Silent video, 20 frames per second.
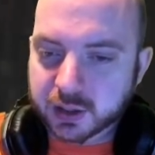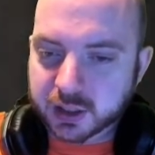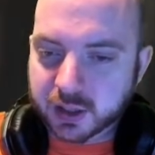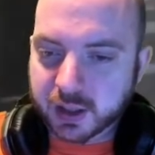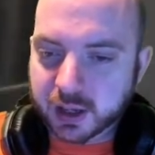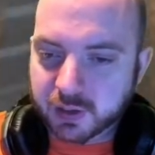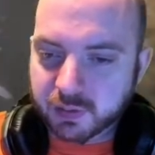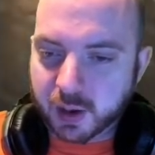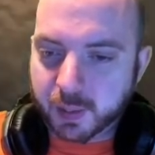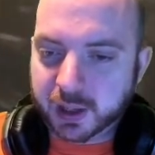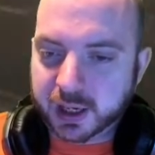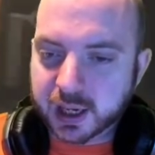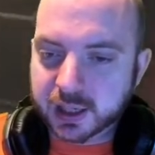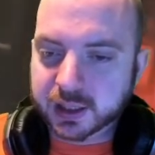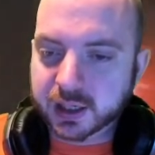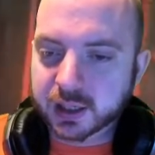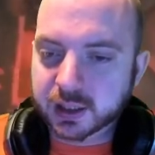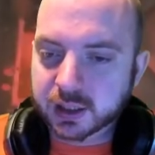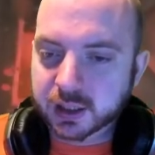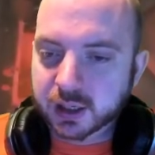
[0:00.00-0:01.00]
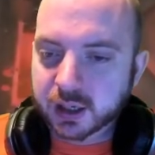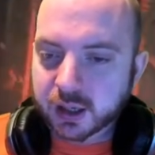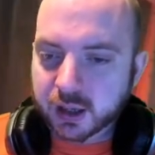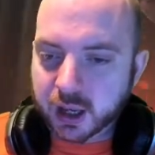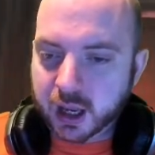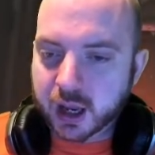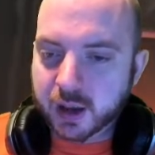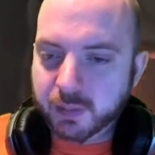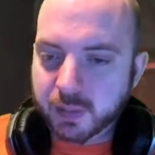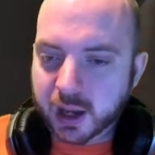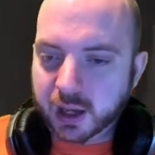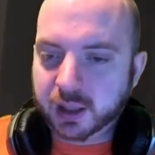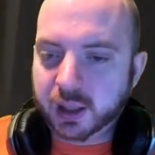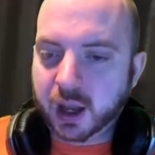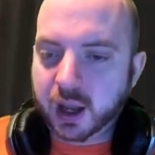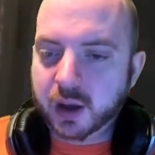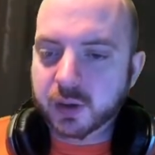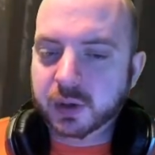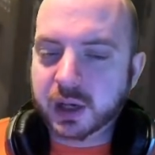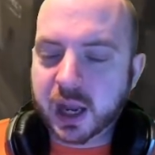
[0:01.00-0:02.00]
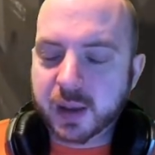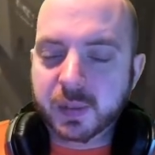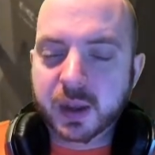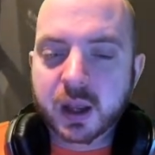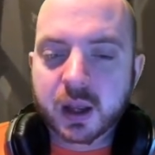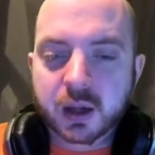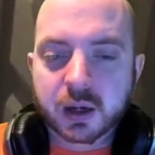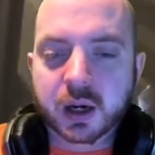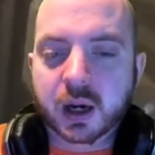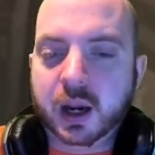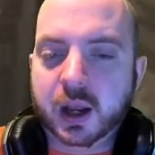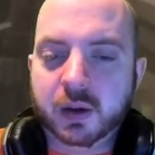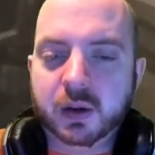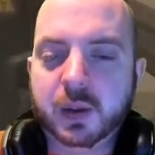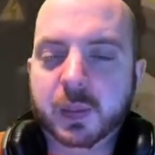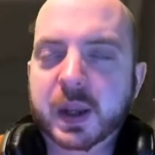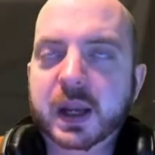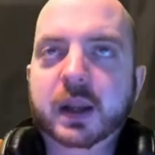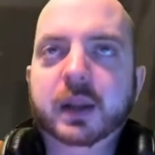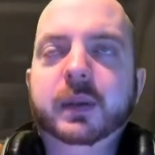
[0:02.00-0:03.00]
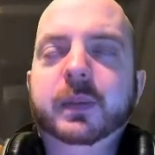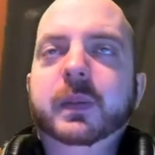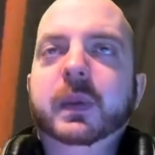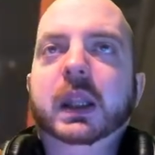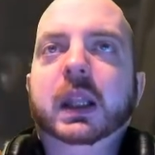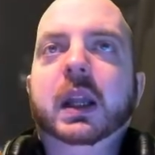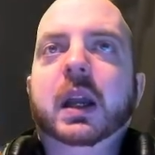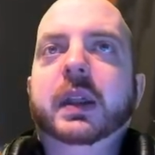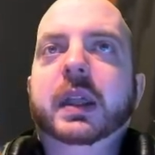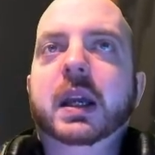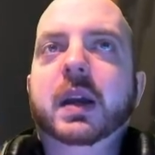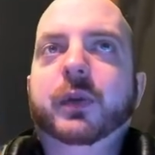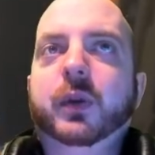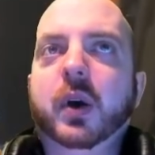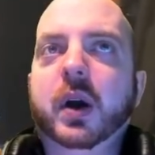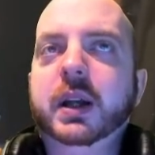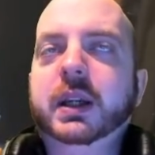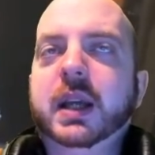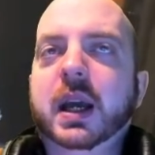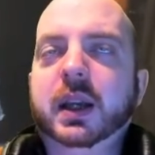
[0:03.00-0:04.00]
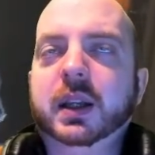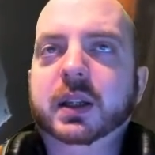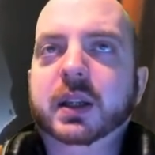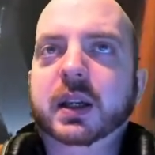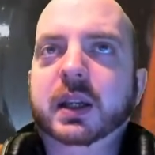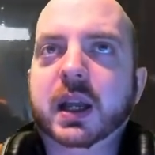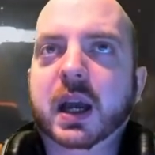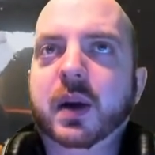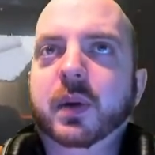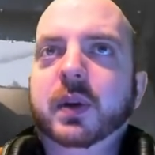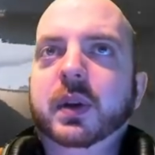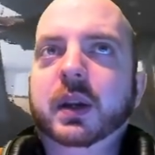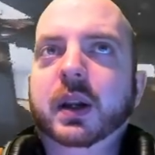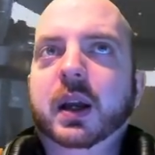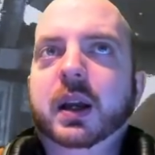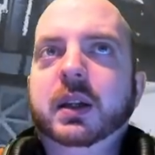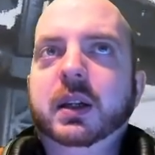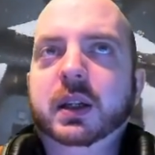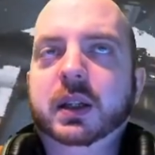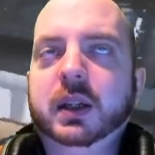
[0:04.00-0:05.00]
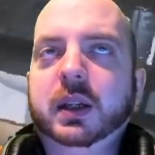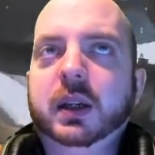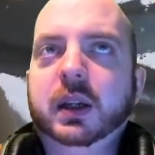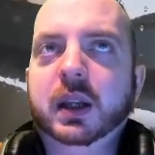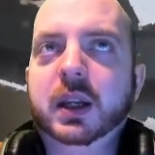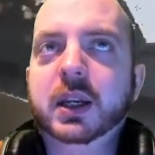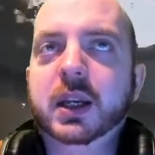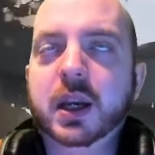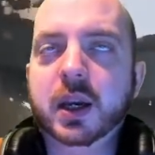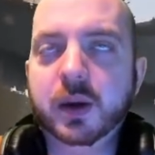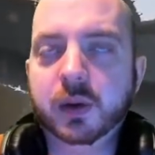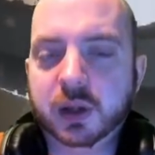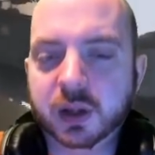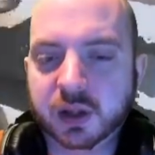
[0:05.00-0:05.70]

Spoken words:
so they can replicate it, make their own game? No, I mean, I think if Crytek sit down and just continue to